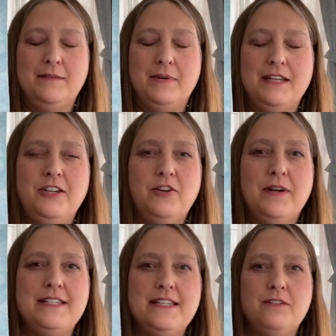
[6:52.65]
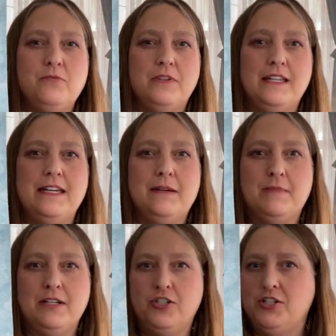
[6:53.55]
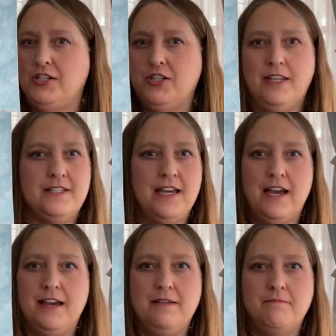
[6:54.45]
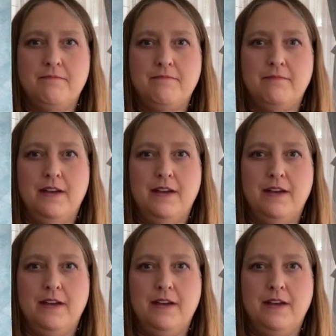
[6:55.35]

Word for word: but you know, I didn't really get much stitching time